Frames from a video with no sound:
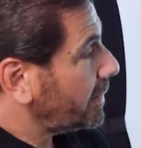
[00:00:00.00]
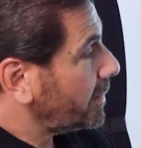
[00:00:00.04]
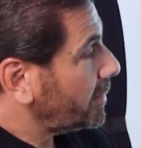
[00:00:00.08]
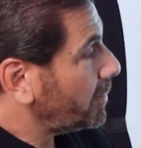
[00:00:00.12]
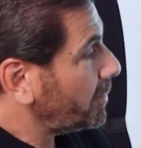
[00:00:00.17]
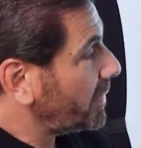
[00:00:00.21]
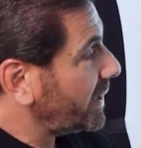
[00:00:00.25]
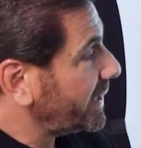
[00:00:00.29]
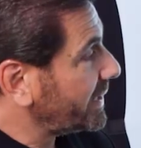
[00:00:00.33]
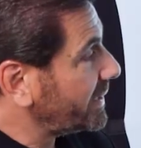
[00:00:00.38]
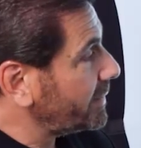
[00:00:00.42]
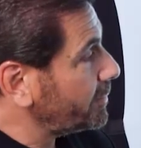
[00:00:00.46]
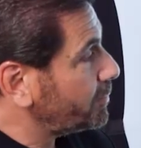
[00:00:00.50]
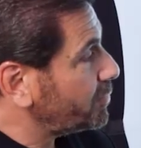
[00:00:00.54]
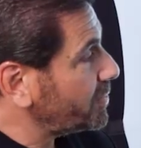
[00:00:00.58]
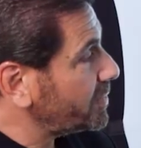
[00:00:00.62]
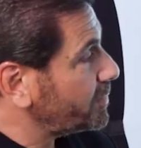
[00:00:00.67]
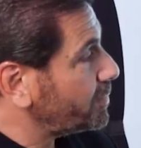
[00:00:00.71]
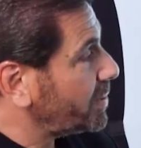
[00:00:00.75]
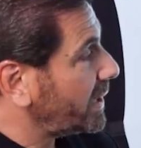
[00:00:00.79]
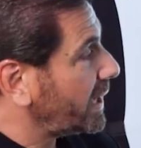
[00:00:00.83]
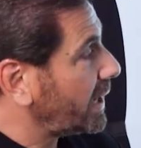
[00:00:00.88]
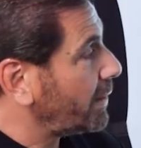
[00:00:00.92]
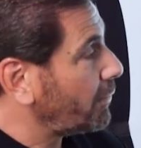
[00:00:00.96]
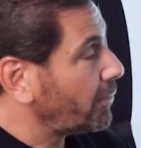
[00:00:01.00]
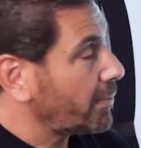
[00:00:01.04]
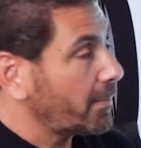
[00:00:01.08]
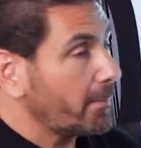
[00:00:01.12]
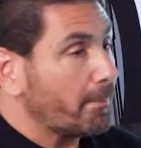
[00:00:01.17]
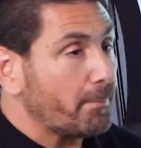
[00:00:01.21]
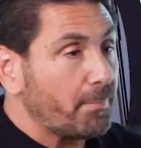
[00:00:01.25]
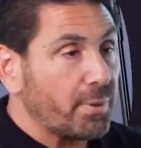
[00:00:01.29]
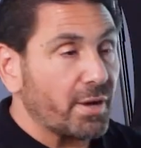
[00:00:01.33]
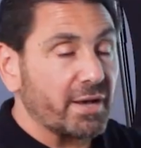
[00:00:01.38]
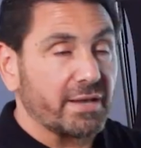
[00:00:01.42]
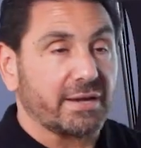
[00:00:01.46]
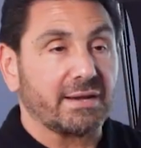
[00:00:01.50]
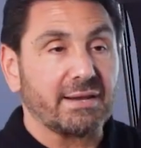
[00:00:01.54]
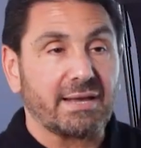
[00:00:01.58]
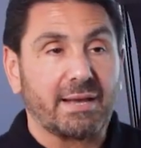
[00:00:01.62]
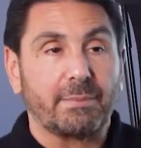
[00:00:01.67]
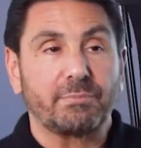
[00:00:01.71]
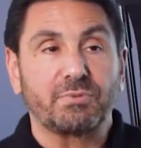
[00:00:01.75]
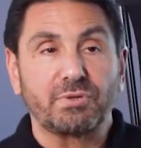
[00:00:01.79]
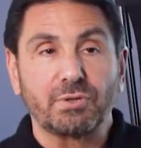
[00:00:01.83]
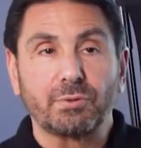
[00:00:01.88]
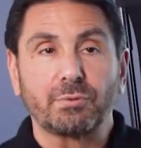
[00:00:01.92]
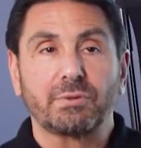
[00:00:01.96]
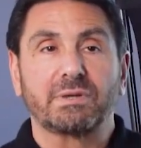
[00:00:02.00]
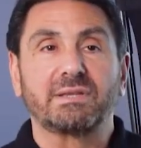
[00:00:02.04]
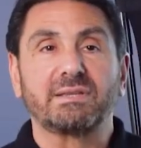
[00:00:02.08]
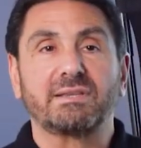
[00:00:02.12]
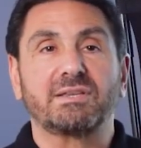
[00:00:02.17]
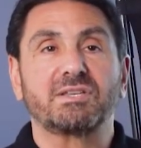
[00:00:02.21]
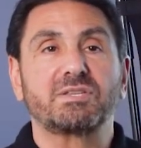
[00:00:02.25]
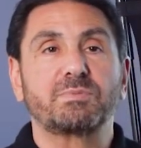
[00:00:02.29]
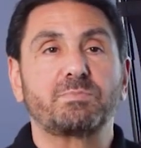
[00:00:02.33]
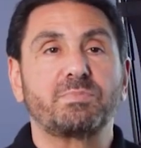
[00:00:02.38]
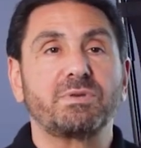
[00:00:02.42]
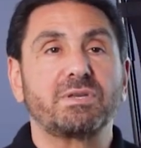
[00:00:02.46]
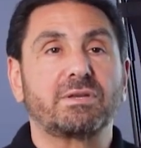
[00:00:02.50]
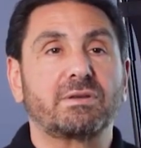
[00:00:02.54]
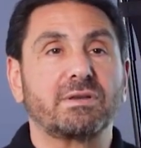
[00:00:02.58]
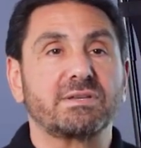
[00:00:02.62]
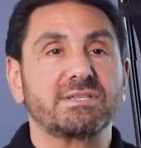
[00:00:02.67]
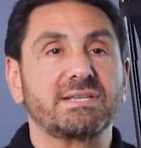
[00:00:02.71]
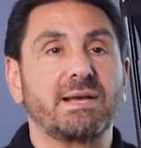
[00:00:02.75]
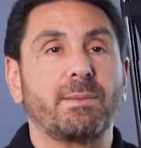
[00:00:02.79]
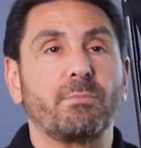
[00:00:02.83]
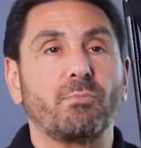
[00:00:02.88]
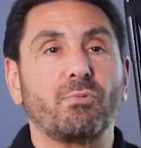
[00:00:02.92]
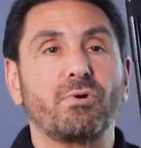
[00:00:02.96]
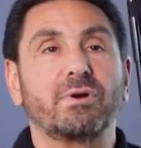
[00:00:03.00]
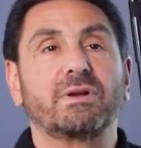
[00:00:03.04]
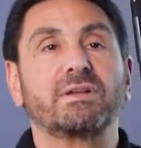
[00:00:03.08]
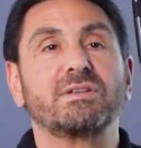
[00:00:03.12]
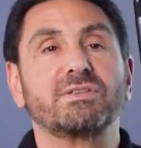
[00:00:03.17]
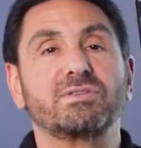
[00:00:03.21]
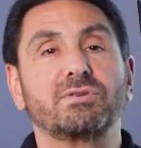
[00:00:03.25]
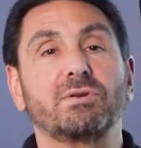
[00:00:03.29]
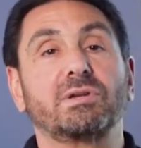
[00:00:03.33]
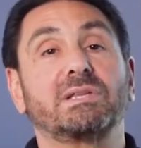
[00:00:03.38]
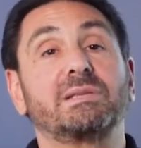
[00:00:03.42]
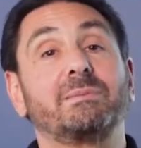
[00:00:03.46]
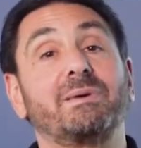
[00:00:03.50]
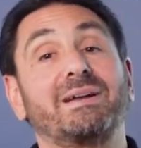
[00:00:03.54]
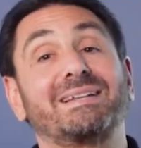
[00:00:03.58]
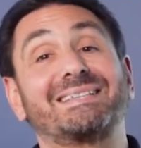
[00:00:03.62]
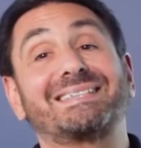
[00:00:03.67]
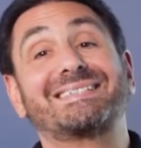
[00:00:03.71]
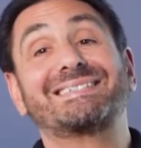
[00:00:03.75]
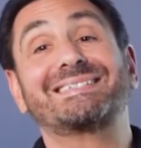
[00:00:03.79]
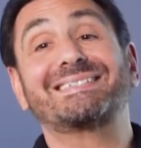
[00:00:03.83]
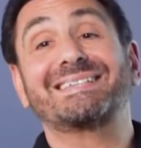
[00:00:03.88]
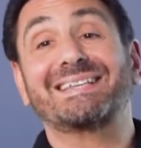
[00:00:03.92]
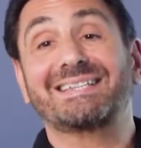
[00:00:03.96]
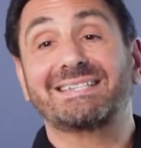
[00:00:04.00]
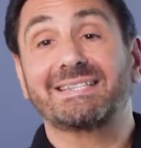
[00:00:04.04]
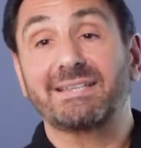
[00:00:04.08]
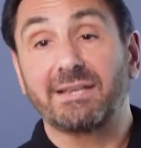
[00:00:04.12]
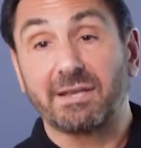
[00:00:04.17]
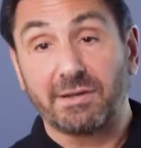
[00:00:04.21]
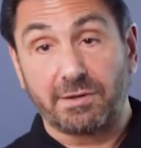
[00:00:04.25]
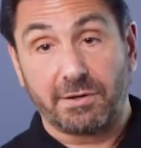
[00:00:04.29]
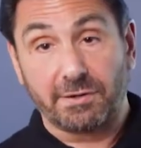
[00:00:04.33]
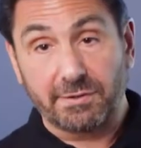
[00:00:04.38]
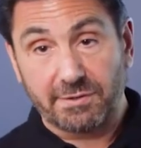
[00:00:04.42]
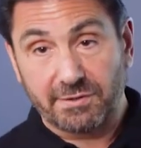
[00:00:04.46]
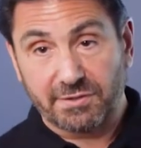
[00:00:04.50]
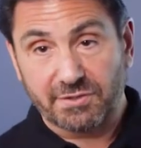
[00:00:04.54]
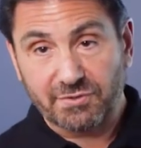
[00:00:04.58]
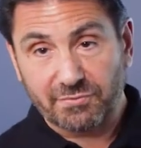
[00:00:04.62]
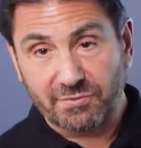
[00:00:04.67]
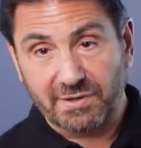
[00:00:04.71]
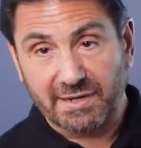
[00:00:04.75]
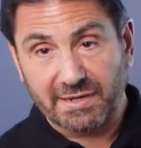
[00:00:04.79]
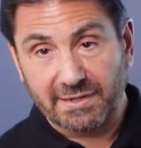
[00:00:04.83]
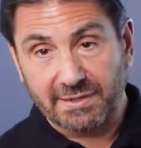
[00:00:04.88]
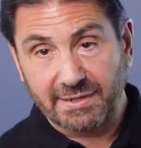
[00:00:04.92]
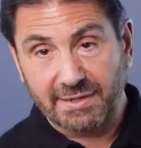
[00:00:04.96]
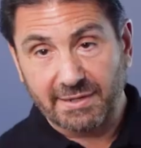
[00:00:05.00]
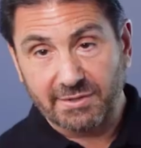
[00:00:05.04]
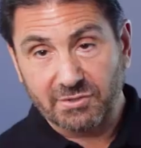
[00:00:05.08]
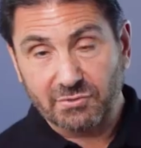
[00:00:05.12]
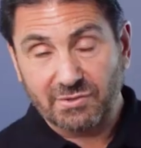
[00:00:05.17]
my input power, but I'm doing this because I'm more concerned about 6 gigahertz right now.